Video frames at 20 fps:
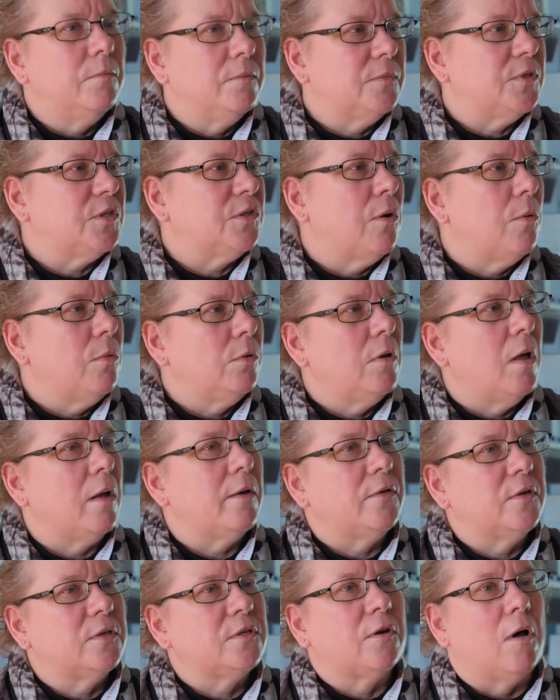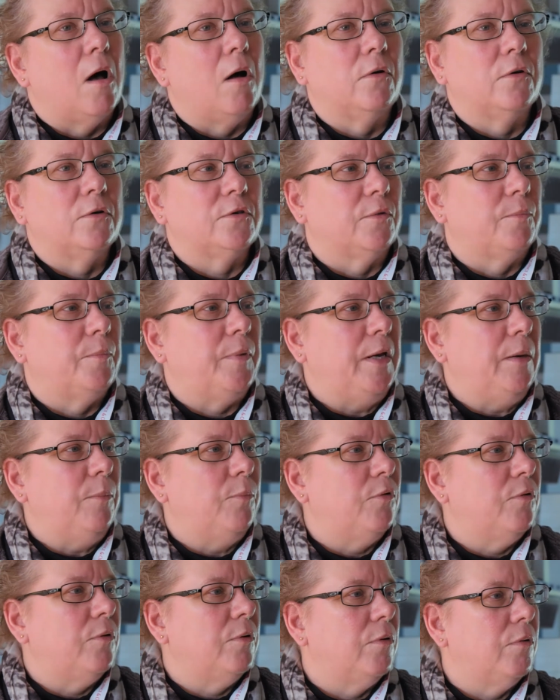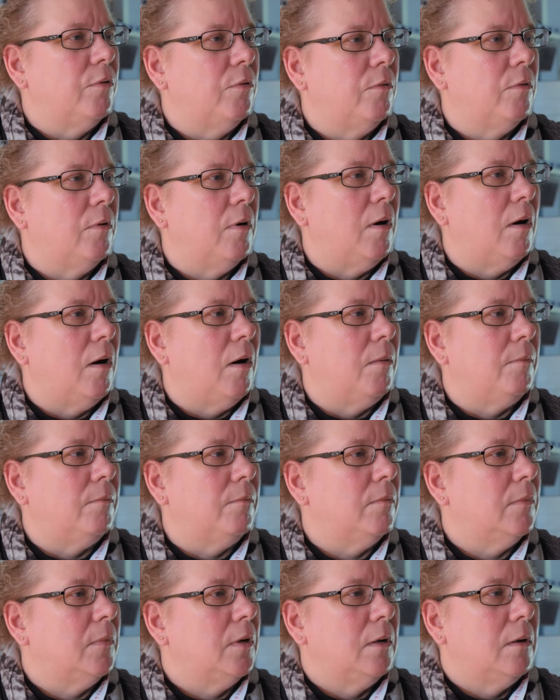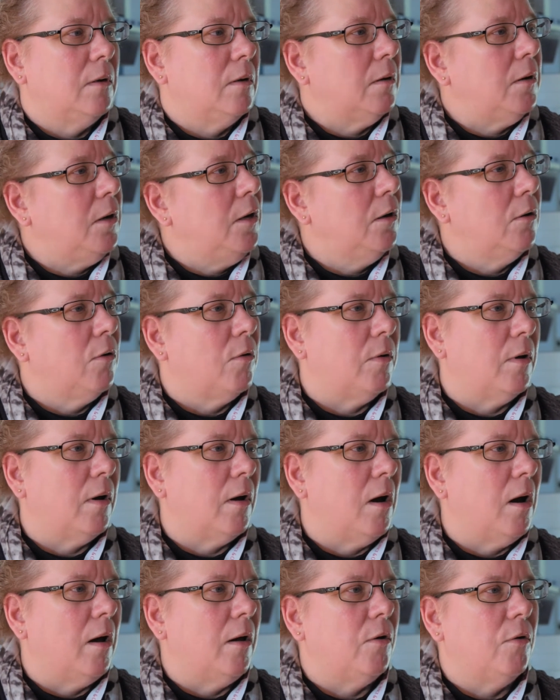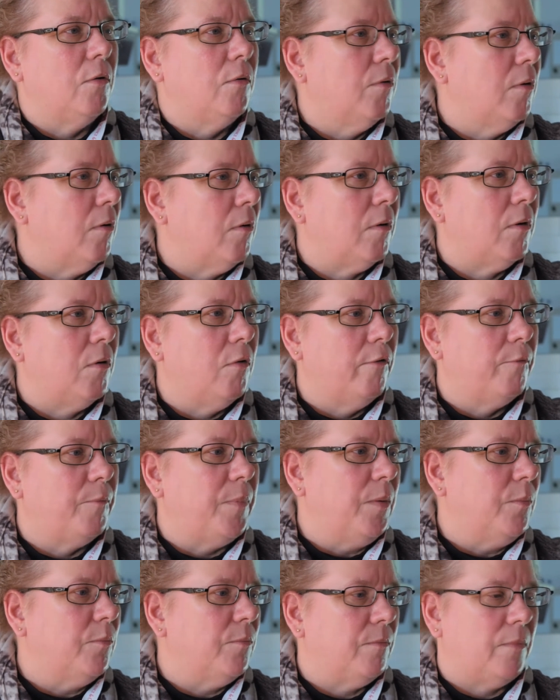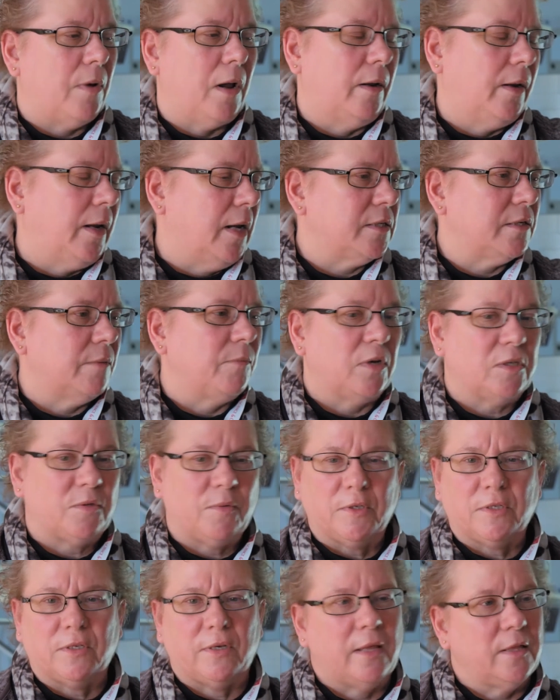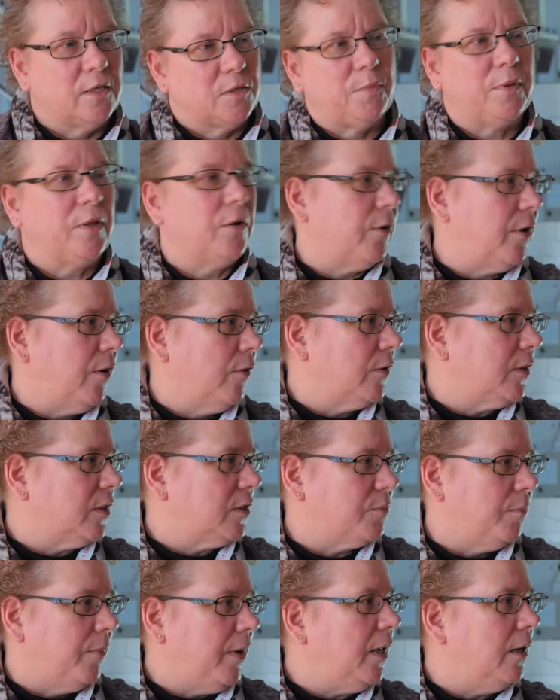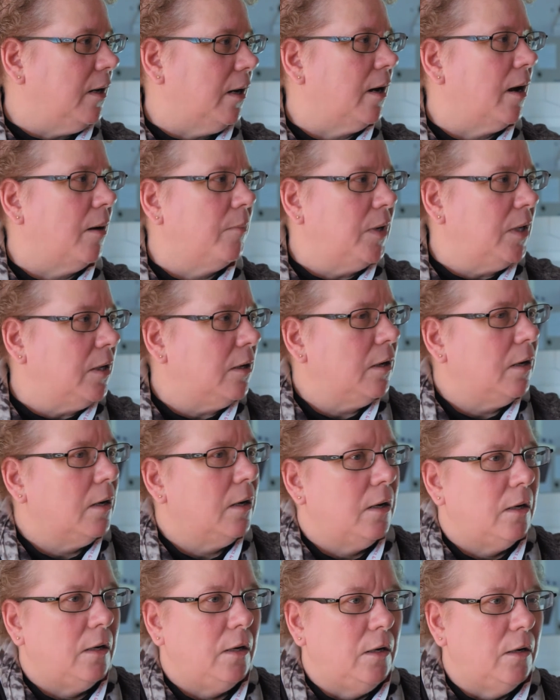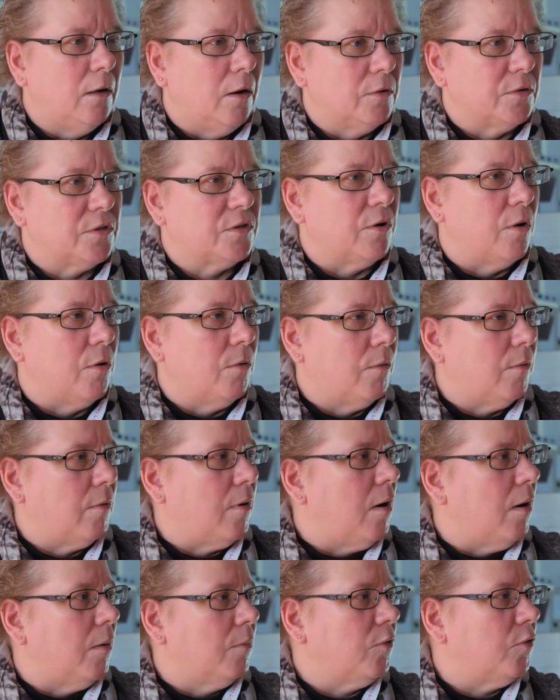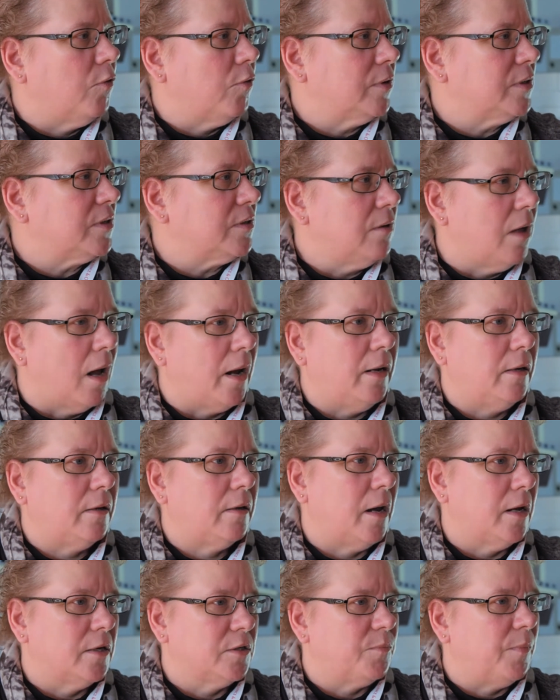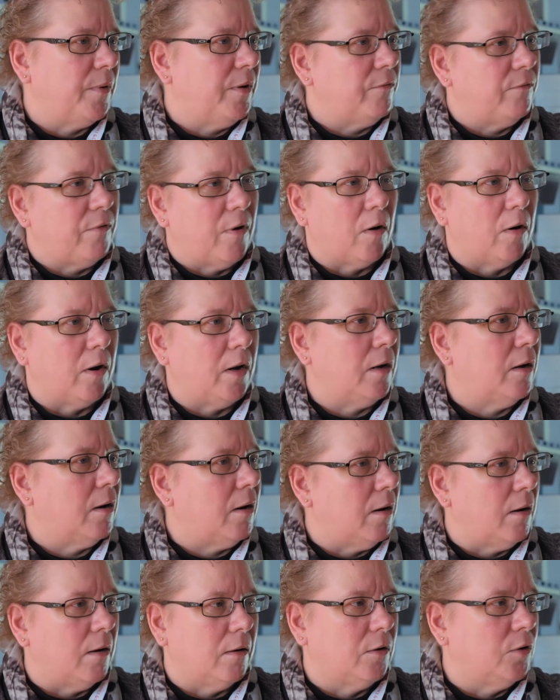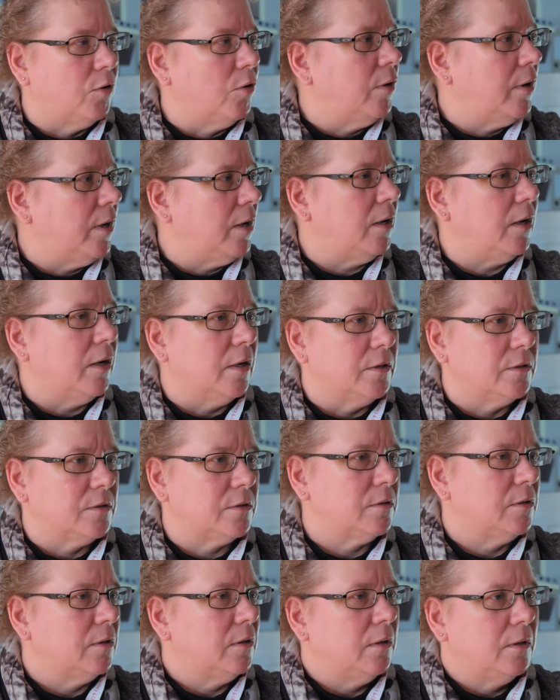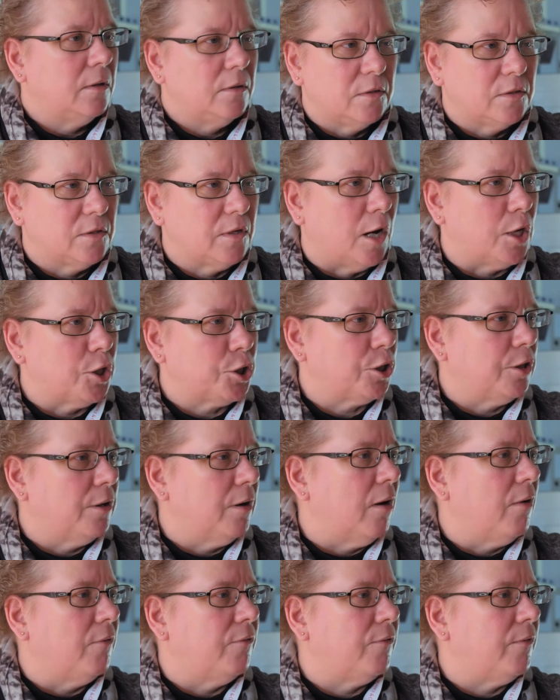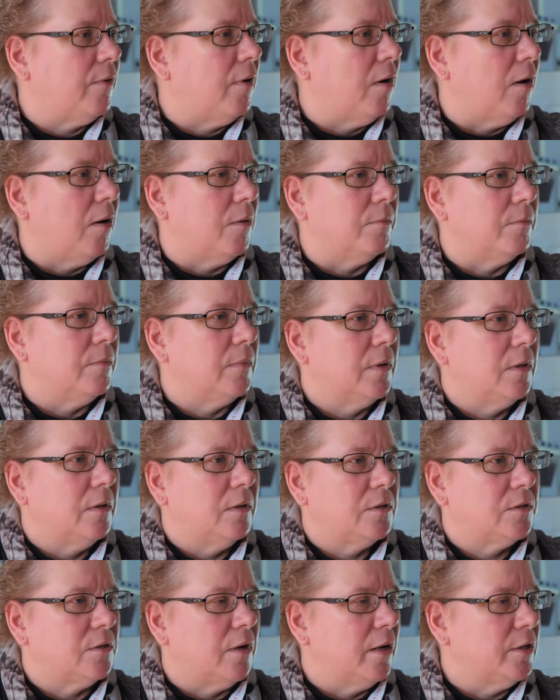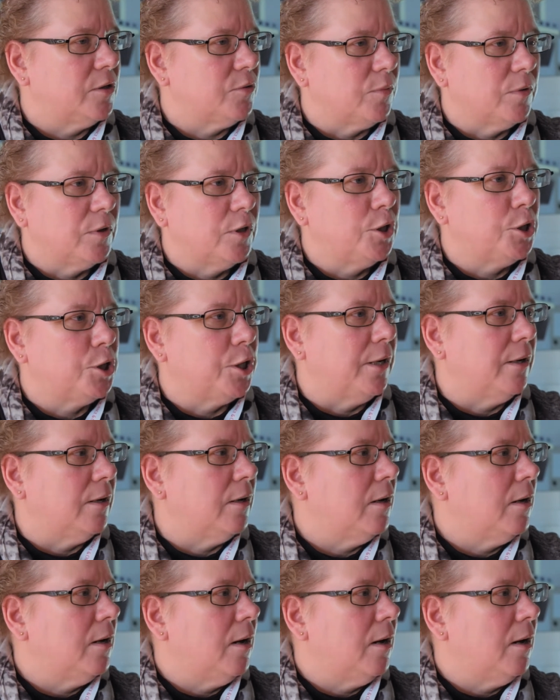So a lot of the scholars are people who, who have been, I guess I'm not supposed to say this, but they're here at this meeting. I mean, Chris Knight has been very good in his discussion of science, religion.